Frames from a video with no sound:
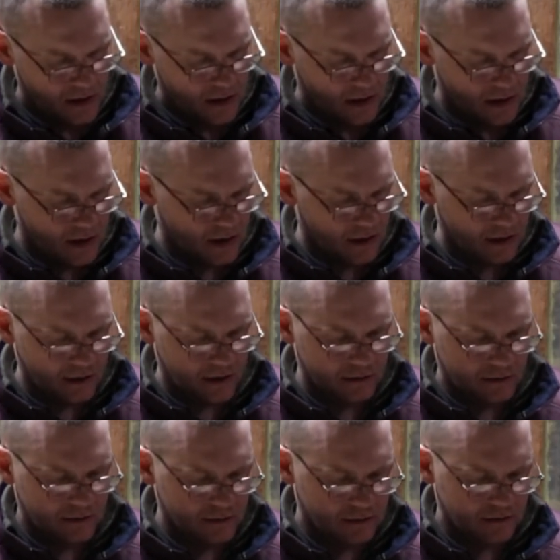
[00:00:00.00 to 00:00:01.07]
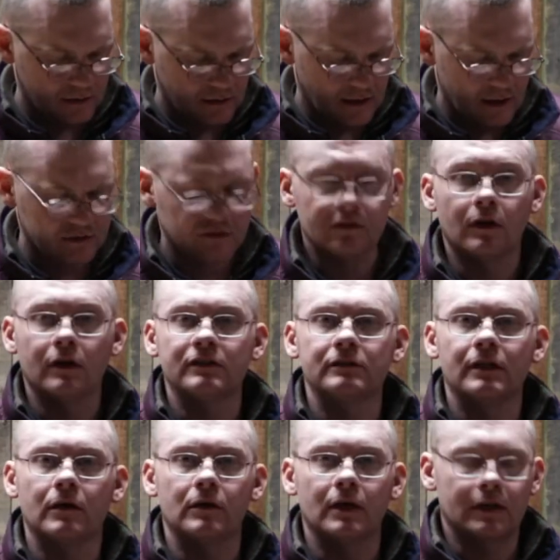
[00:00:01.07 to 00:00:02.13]
And that's nice
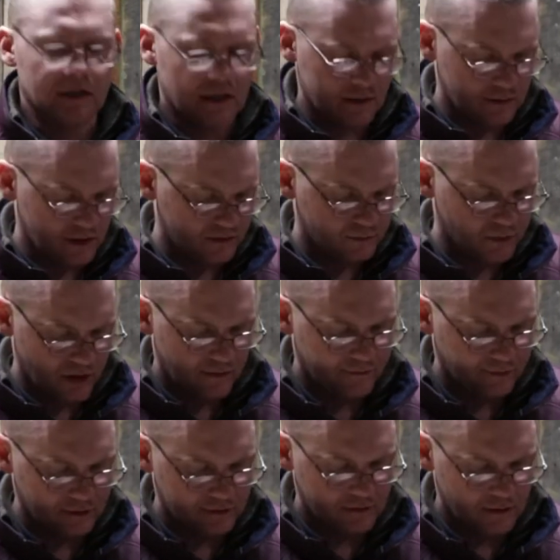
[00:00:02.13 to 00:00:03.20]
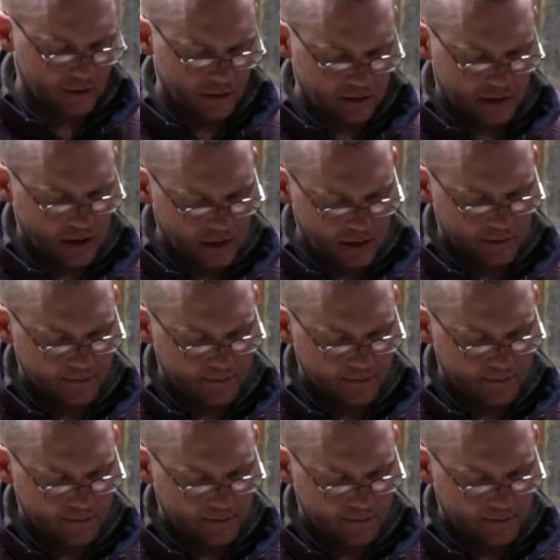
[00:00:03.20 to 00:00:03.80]
now like that. That's perfect. Okay.